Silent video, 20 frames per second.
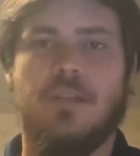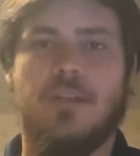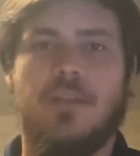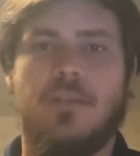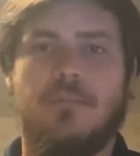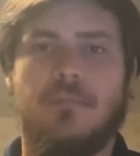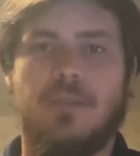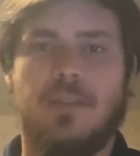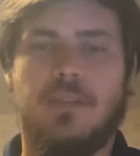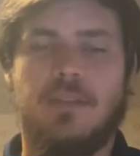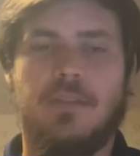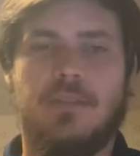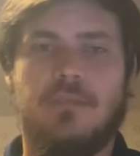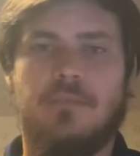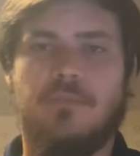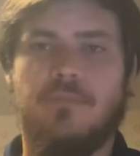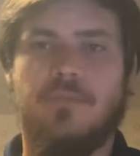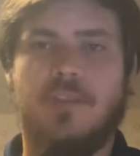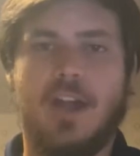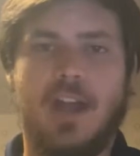be
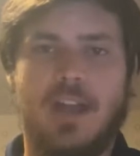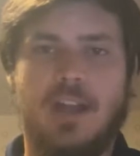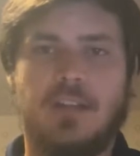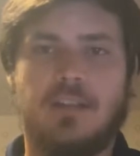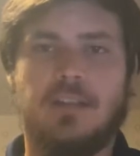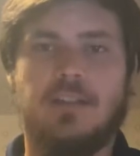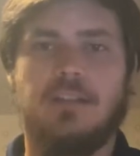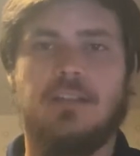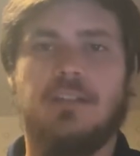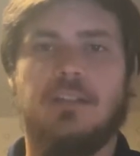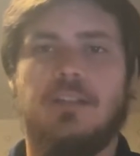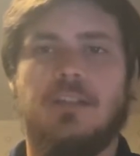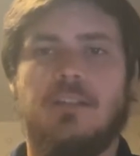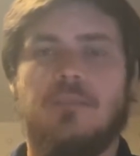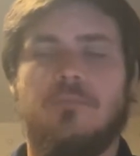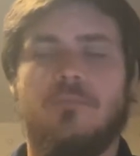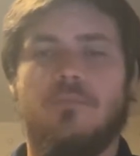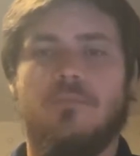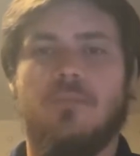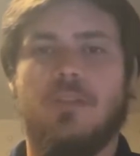fighting
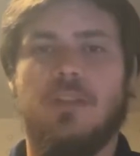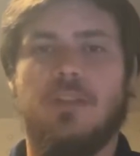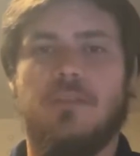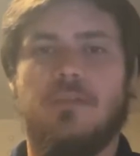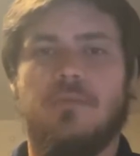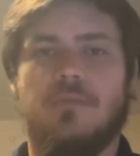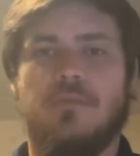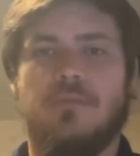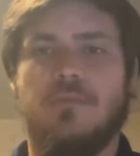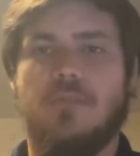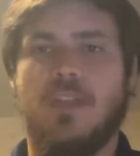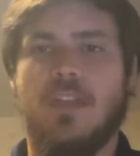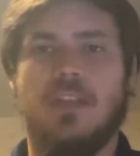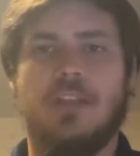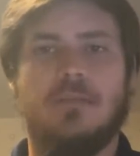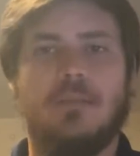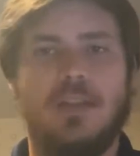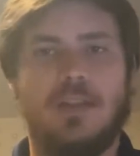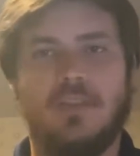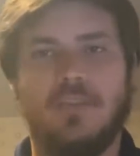and thinking
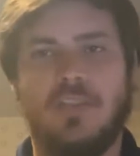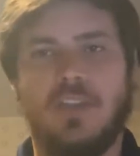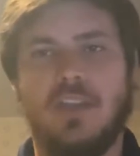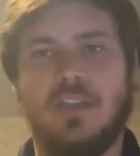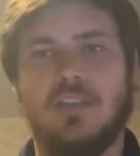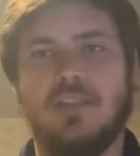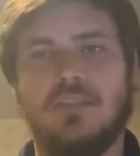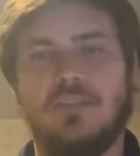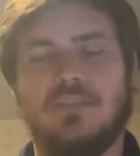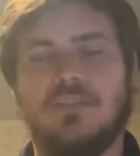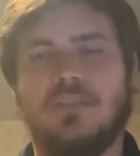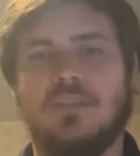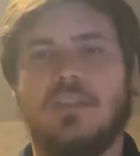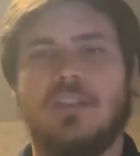about things,